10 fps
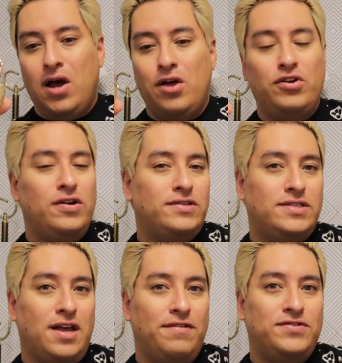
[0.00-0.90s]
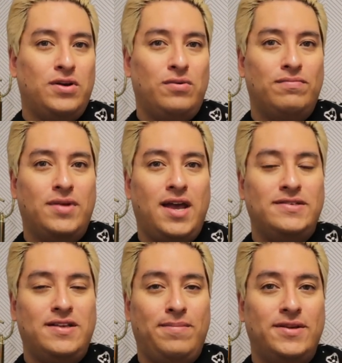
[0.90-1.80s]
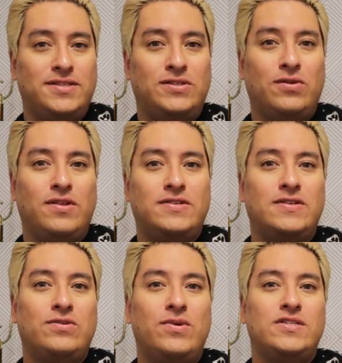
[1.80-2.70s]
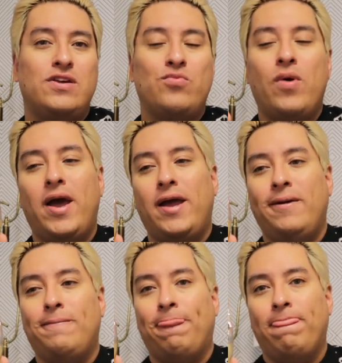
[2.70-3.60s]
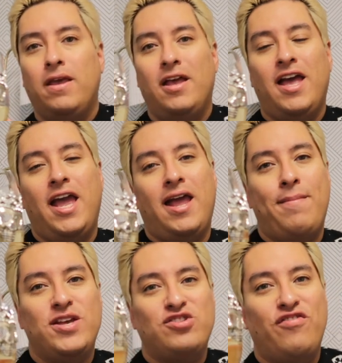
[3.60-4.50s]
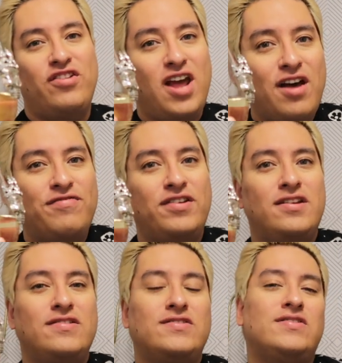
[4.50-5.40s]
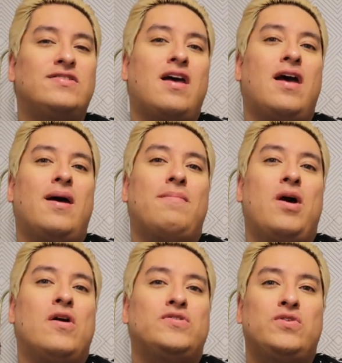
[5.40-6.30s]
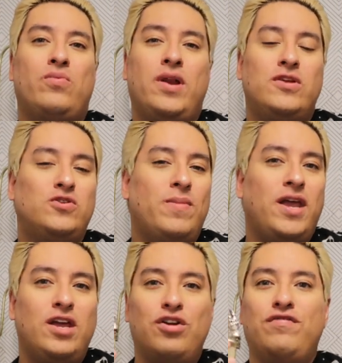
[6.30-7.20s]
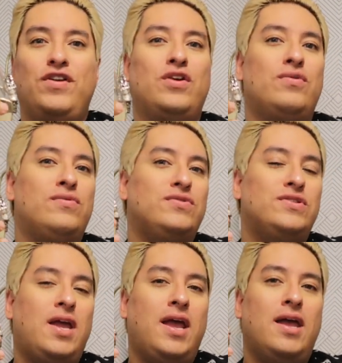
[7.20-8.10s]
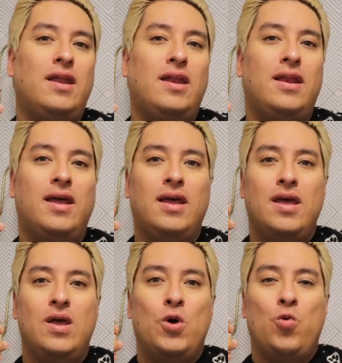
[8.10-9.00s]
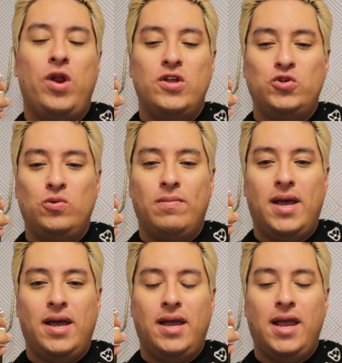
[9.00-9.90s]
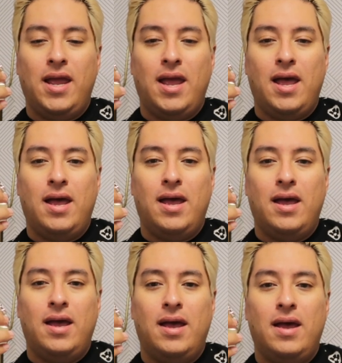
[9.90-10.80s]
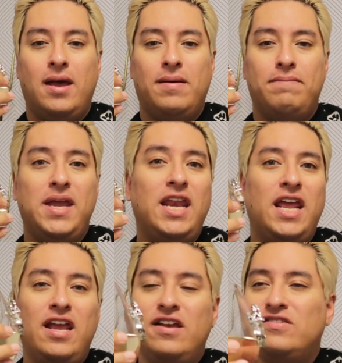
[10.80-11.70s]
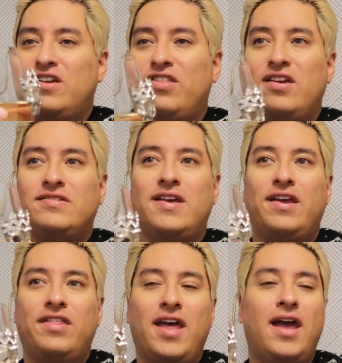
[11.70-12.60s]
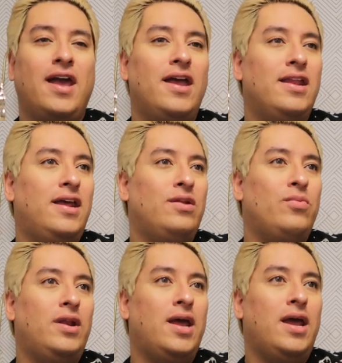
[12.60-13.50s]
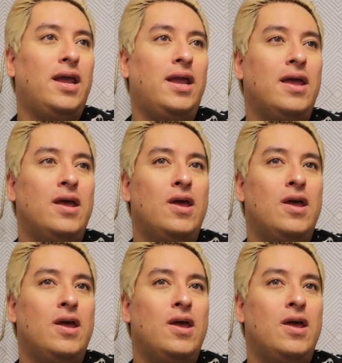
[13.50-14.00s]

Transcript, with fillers: all the good stuff. So I stay busy. So this is the reason why I got myself an office. Um, also, when I do my interviews and when I do my uh, meetings and things like that, and when I